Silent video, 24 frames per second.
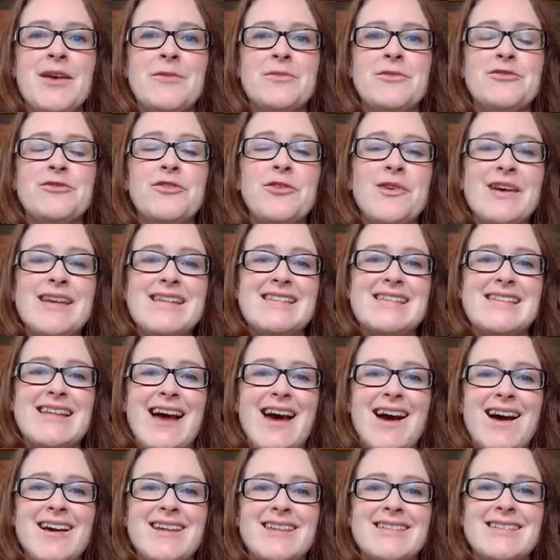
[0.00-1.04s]
Before I
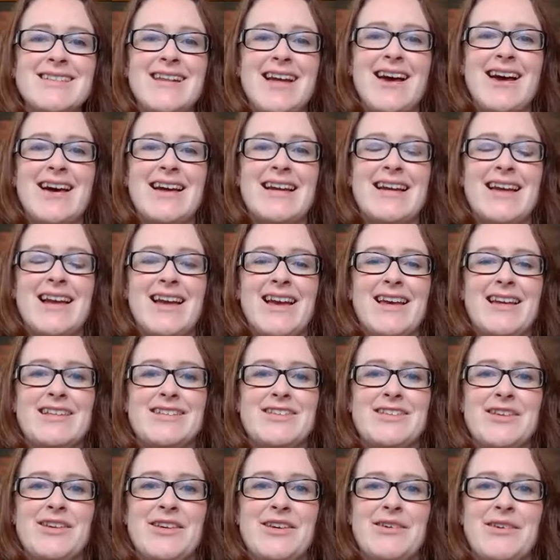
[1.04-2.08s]
start, I'd like
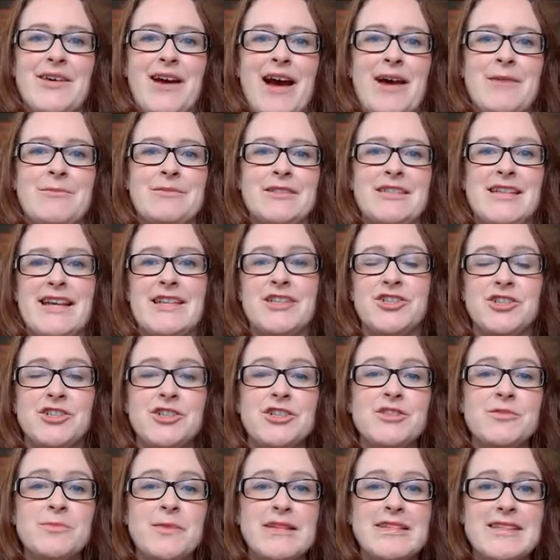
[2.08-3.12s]
to
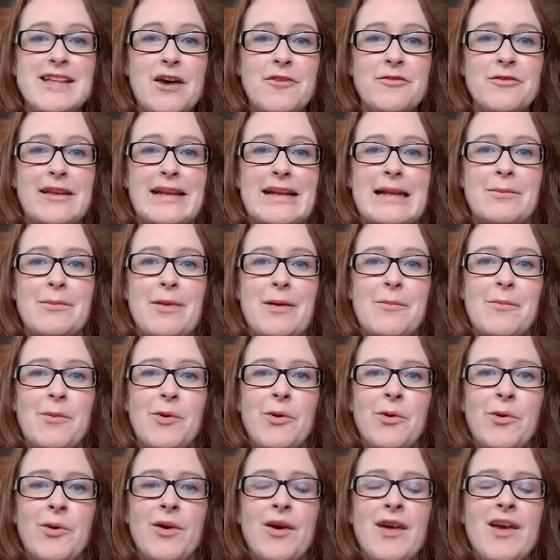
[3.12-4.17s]
introduce myself a little bit
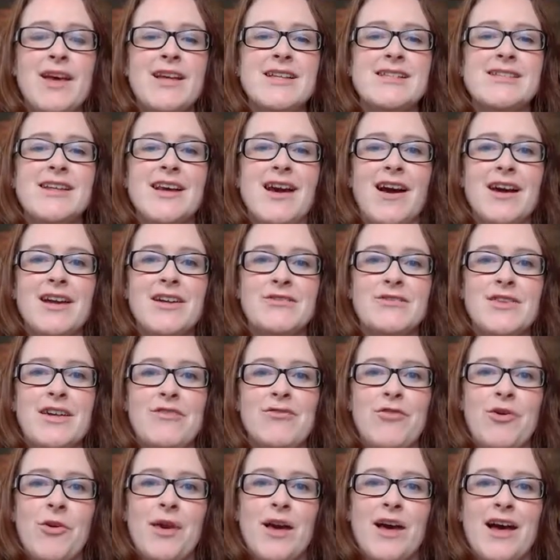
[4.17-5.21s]
more to kind of
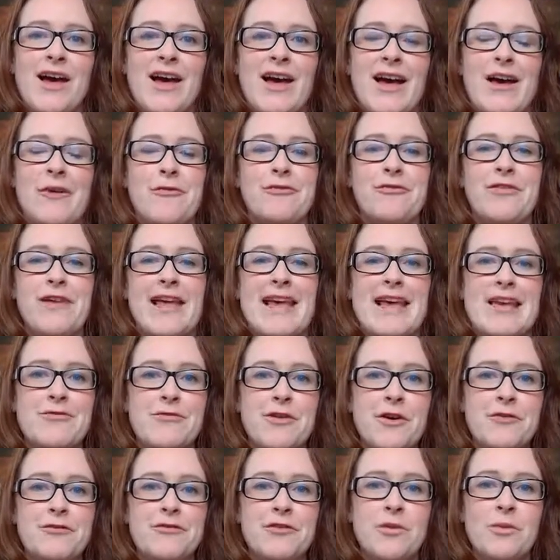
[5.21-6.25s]
give you a
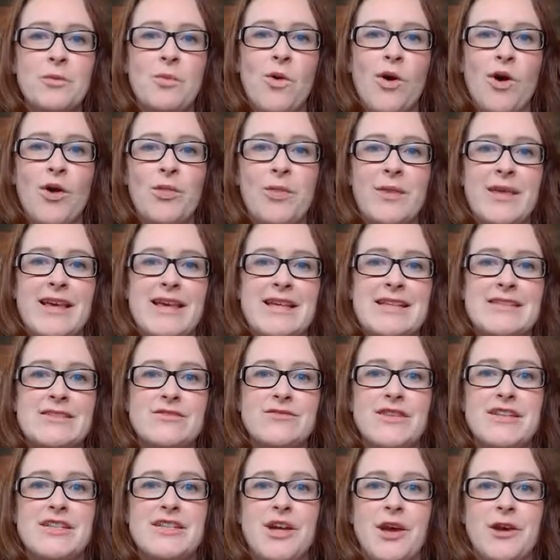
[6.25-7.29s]
flavour for what these
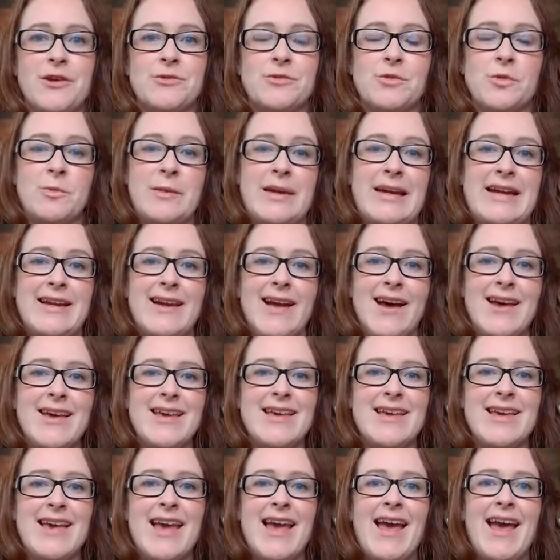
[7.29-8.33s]
videos will be
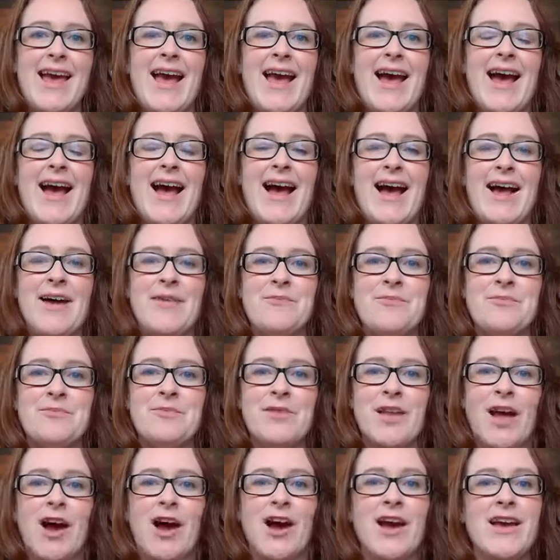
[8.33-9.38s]
like.
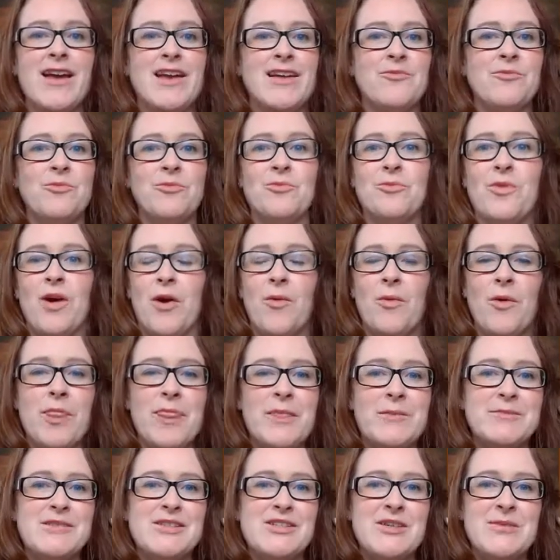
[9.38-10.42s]
I want
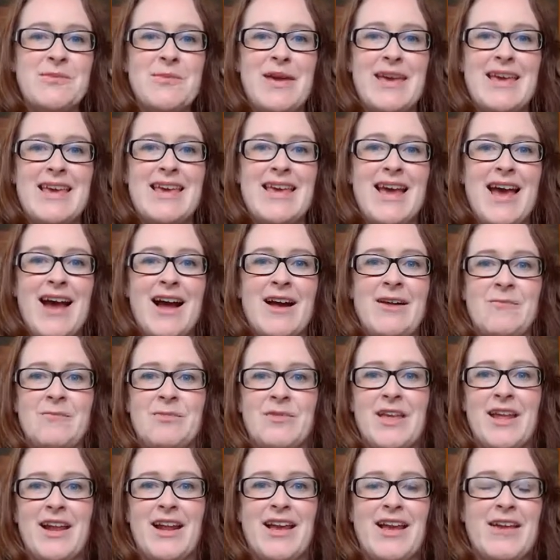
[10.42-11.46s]
them to be
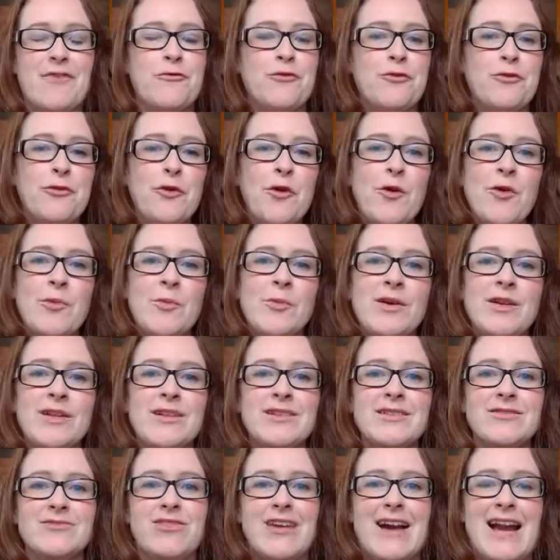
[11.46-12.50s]

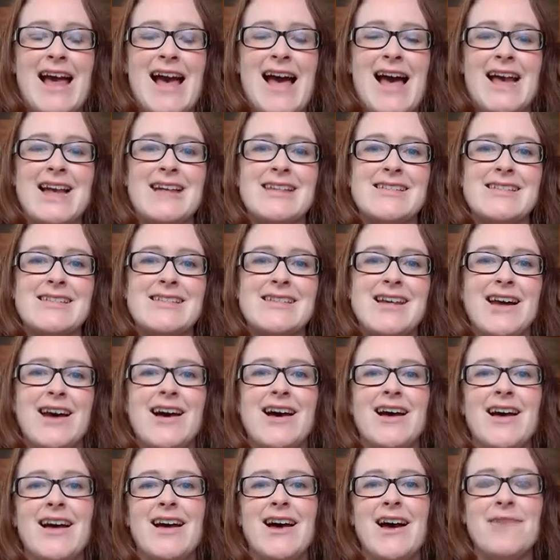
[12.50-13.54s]
informal, relaxed.
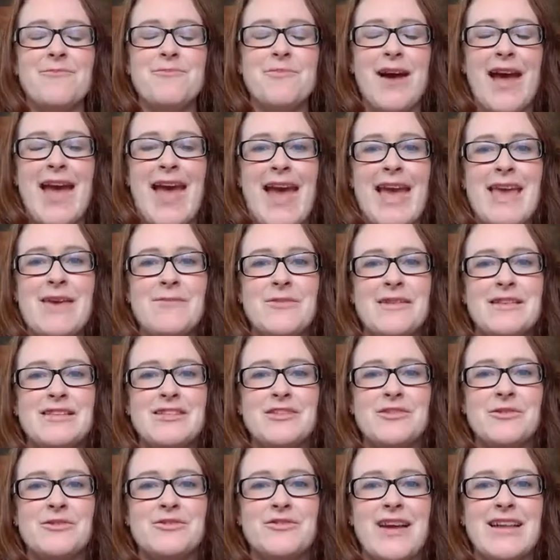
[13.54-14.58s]
My aim is
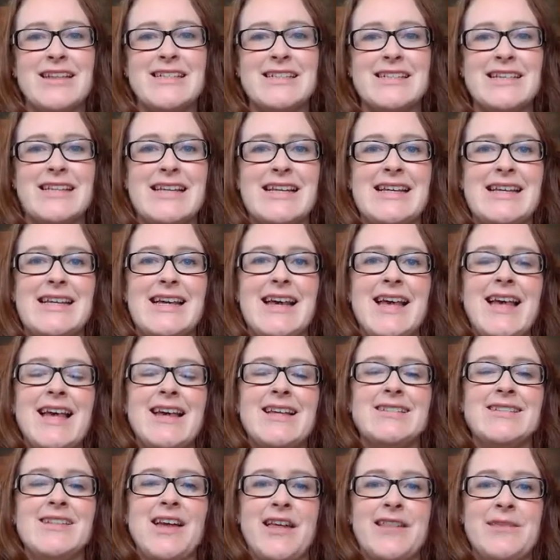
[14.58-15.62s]
to eventually
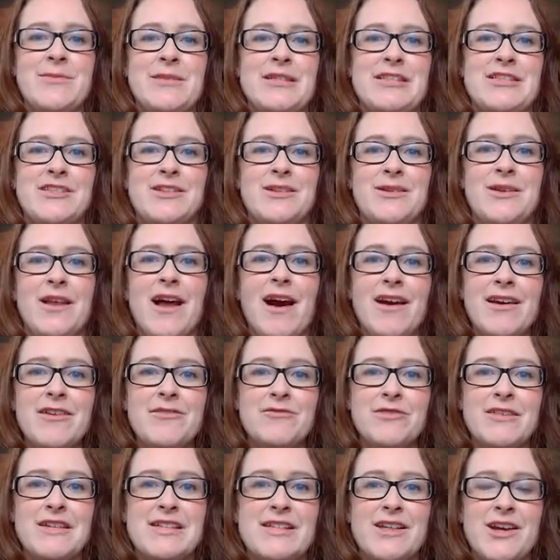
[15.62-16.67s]
turn them into live
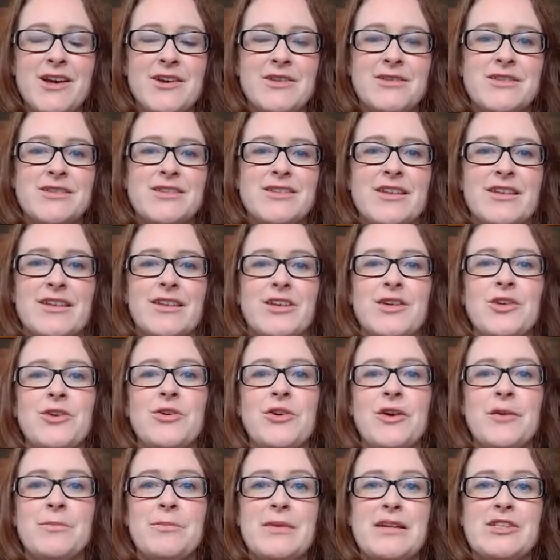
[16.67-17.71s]
videos so that
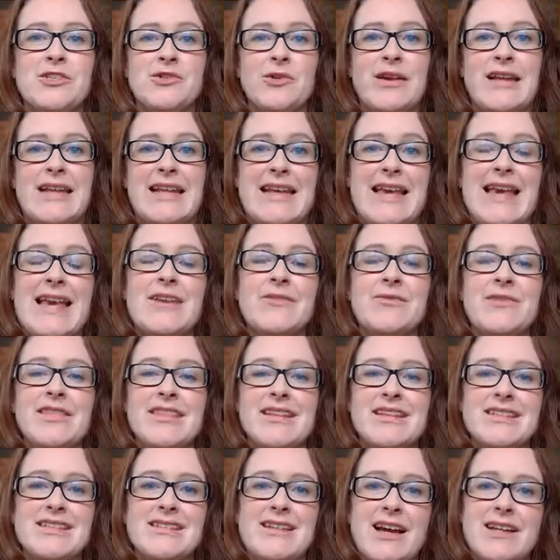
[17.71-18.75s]
you can be joining in with
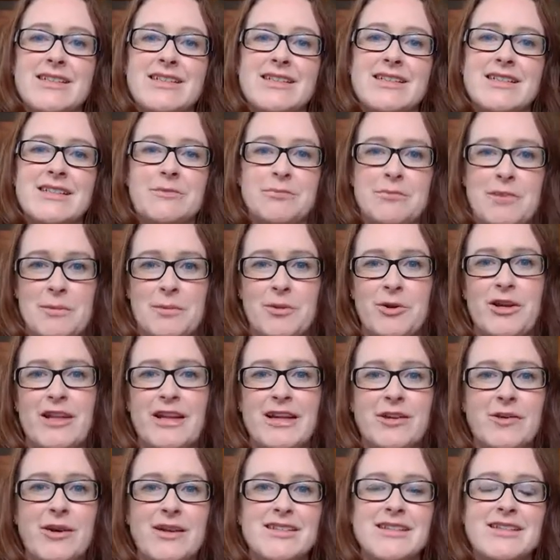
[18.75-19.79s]
the discussion, be
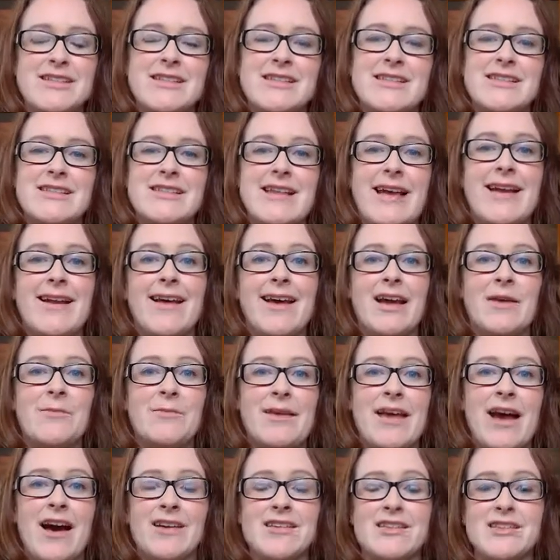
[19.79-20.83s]
putting questions, and I can
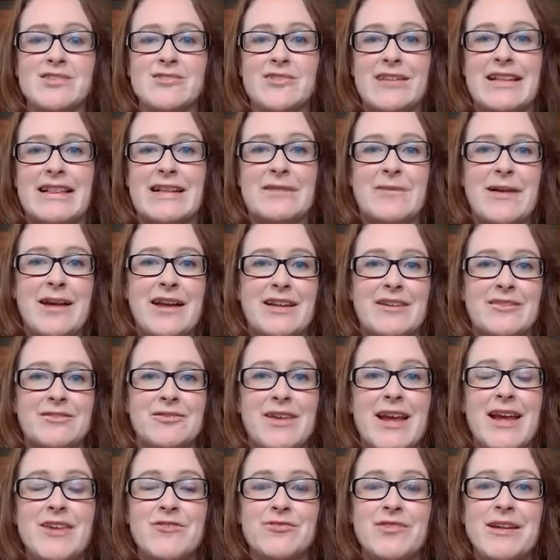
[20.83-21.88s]
be answering them
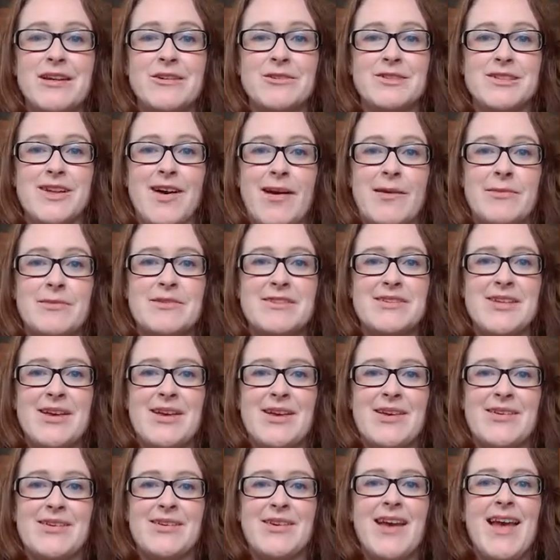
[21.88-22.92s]
in real time
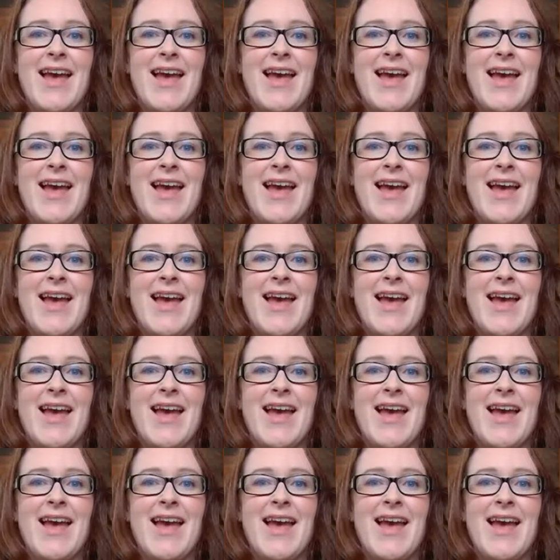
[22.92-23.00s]
too.